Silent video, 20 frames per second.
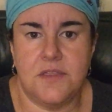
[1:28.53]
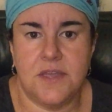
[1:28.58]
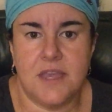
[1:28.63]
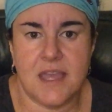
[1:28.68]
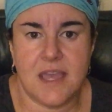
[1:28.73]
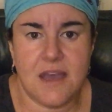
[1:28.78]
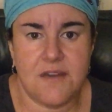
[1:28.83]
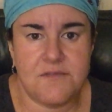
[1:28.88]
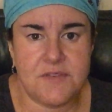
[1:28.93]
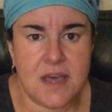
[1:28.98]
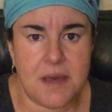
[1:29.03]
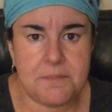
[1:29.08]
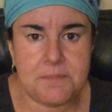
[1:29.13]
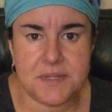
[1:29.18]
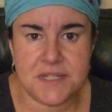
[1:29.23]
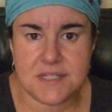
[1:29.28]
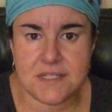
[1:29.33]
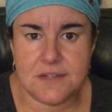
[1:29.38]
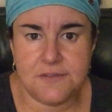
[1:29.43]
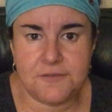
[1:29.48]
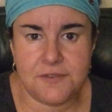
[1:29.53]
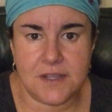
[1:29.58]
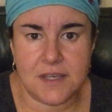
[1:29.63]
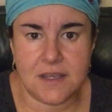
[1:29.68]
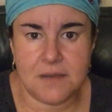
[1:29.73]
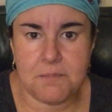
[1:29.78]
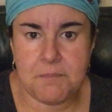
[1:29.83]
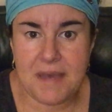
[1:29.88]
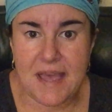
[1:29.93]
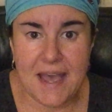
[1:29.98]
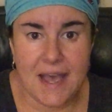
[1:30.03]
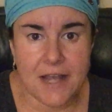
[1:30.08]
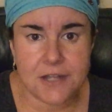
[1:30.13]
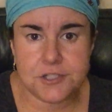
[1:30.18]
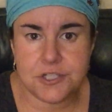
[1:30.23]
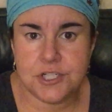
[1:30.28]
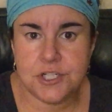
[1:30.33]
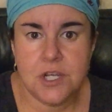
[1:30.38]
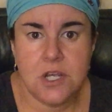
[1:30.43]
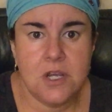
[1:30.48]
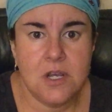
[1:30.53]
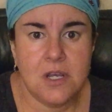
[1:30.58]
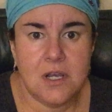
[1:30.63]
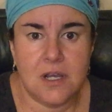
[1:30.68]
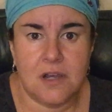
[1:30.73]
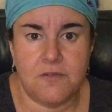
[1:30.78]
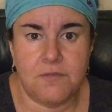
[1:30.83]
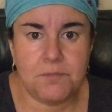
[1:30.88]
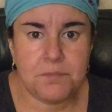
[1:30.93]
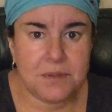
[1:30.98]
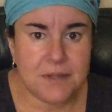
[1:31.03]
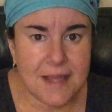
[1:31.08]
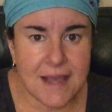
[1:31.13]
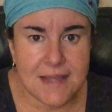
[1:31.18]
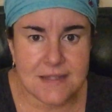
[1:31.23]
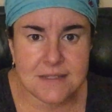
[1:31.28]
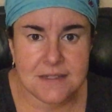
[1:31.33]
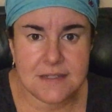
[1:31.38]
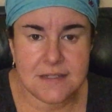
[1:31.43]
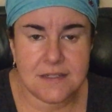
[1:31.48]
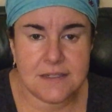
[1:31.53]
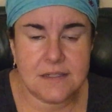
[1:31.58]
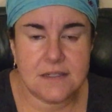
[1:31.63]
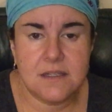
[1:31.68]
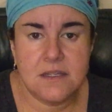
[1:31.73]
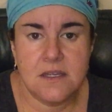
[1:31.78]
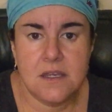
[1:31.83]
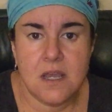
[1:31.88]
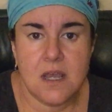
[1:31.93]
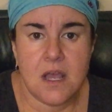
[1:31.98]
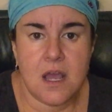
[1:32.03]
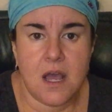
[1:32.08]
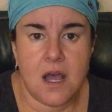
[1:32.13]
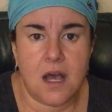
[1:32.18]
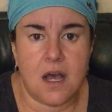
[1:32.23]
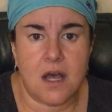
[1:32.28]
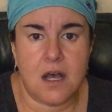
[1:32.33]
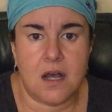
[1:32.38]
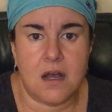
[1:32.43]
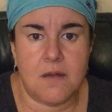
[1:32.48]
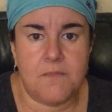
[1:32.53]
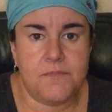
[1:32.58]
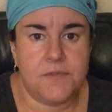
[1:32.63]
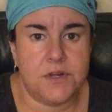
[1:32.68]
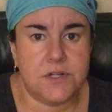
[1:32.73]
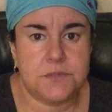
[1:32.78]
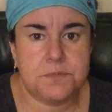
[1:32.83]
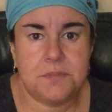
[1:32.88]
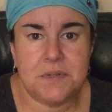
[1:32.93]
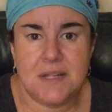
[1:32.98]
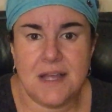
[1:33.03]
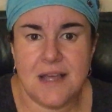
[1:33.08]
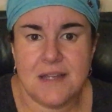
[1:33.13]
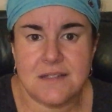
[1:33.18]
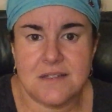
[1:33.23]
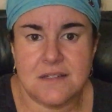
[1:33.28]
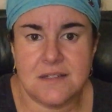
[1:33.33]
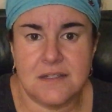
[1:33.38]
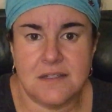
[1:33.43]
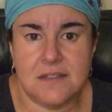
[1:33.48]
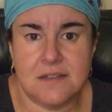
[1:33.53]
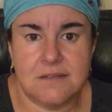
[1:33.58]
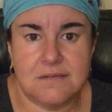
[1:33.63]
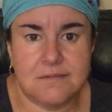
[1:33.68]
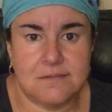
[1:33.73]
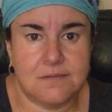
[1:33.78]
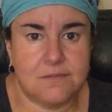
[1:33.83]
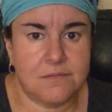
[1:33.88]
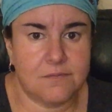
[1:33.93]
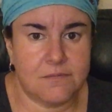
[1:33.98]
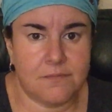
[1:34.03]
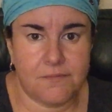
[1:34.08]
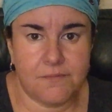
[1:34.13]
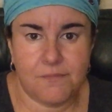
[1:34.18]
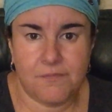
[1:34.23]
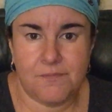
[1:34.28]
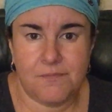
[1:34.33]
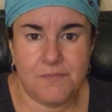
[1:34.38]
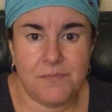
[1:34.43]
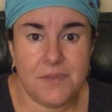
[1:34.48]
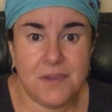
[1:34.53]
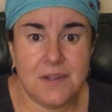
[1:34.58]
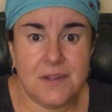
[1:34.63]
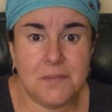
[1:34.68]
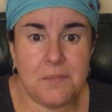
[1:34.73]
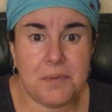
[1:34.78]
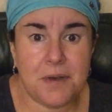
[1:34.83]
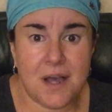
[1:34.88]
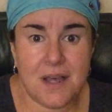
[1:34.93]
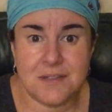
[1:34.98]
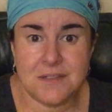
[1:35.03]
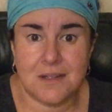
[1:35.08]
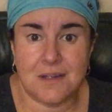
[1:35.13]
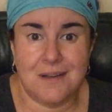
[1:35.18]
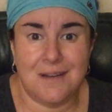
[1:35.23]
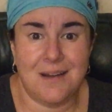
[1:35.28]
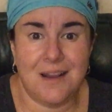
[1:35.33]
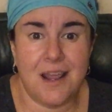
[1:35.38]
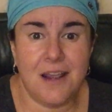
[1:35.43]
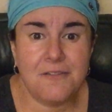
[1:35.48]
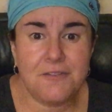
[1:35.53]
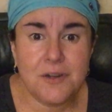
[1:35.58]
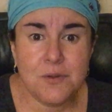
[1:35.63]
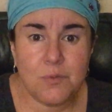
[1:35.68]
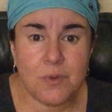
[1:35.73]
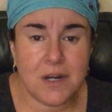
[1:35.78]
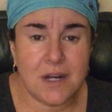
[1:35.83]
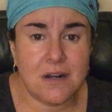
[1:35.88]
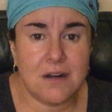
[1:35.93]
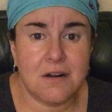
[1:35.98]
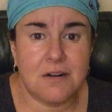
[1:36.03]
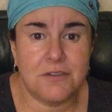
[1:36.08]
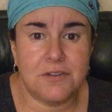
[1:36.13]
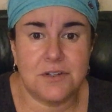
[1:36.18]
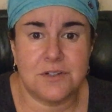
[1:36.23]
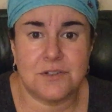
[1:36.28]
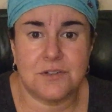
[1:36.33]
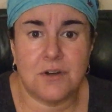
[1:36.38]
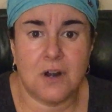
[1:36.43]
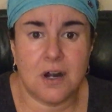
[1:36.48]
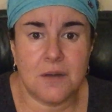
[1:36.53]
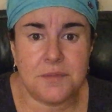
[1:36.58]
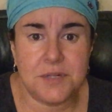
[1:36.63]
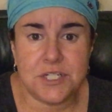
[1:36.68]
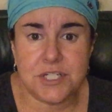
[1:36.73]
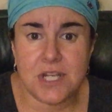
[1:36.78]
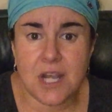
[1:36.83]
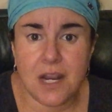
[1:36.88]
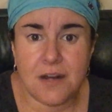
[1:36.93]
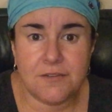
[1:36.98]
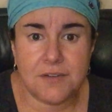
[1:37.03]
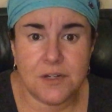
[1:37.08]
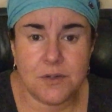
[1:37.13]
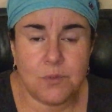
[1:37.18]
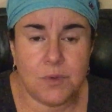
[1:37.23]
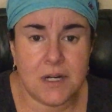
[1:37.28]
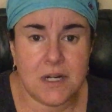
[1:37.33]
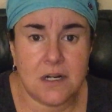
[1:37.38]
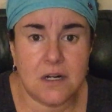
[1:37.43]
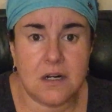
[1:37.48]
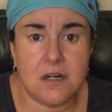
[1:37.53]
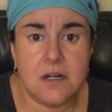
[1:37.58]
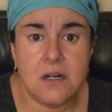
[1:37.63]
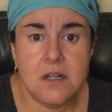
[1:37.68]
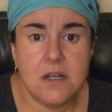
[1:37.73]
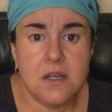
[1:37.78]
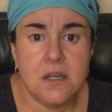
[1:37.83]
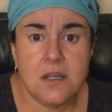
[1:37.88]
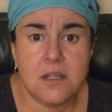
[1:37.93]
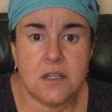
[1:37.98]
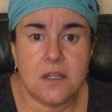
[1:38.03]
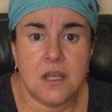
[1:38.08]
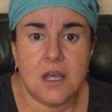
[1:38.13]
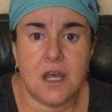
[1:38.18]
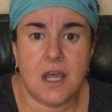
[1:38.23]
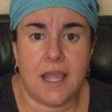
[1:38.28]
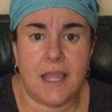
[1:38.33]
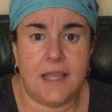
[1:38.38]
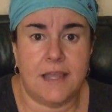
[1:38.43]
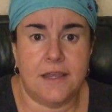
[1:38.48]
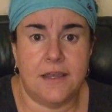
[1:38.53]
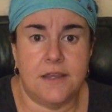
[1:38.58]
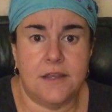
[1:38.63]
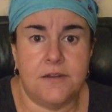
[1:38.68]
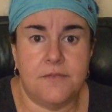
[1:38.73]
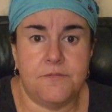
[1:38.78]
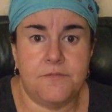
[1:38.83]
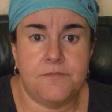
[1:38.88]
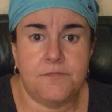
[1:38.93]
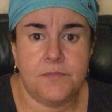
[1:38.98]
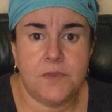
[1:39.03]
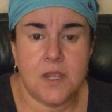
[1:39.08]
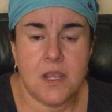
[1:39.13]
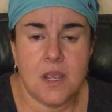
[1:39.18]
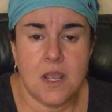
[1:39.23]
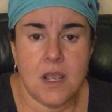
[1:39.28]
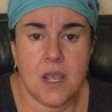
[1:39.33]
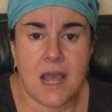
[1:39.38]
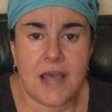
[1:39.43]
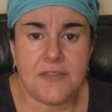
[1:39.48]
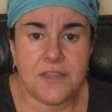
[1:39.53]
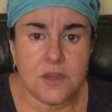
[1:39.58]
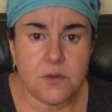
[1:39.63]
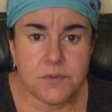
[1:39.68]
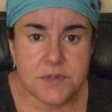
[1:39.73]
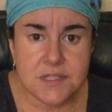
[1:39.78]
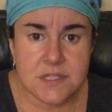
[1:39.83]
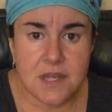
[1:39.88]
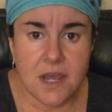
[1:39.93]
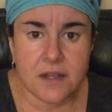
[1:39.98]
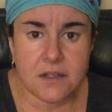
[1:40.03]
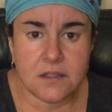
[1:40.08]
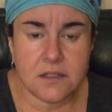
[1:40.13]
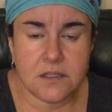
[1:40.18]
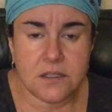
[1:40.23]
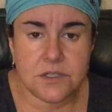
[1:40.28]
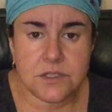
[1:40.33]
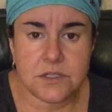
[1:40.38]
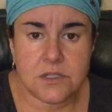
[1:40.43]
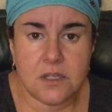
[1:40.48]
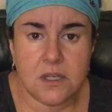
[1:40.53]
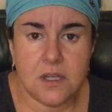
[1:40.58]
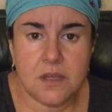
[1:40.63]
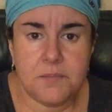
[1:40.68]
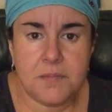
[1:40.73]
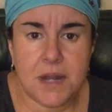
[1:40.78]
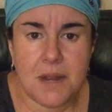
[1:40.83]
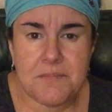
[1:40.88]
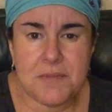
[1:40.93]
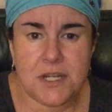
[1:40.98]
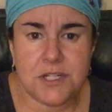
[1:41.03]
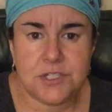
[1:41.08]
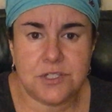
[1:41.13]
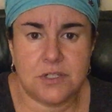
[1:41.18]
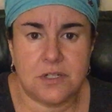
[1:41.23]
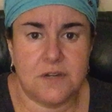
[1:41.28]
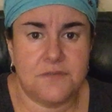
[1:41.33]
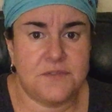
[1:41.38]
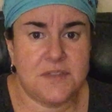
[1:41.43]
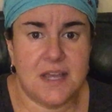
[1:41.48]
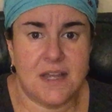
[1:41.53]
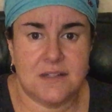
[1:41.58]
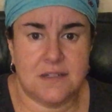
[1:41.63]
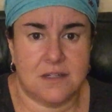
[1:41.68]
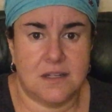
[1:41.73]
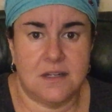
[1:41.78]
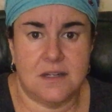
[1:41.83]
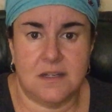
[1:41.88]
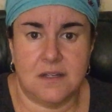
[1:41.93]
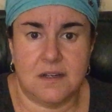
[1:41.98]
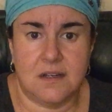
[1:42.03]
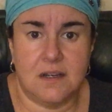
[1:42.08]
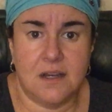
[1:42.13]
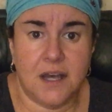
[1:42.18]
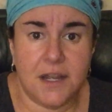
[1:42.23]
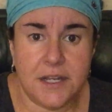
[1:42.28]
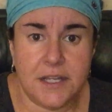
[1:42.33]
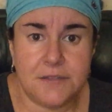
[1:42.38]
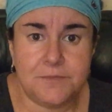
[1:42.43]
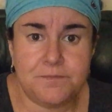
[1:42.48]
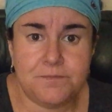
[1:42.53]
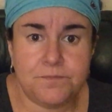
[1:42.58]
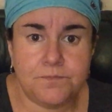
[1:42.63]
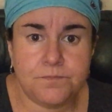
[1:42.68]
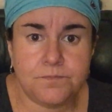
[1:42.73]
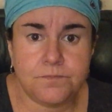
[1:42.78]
They have that Pacific patch of plastic. There's plastic deposited everywhere. There's garbage everywhere. And I think recycling is good, but I'm not sure if that's going to cut it.